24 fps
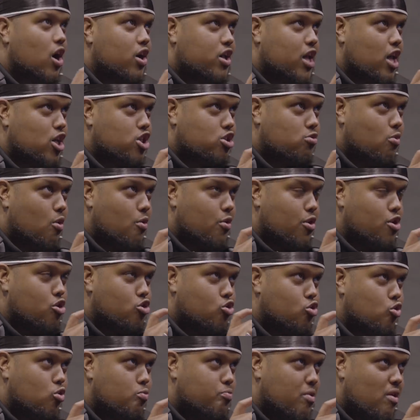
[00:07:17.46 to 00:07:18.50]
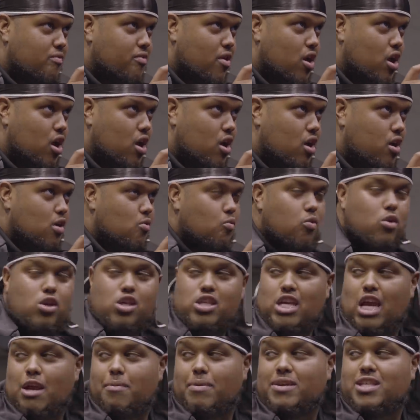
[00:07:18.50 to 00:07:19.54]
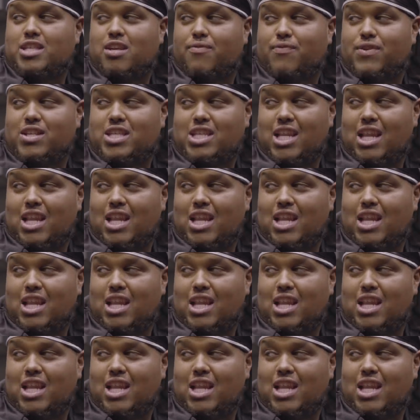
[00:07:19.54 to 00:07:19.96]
Okay, so what we're gonna do, brother? What are you saying about for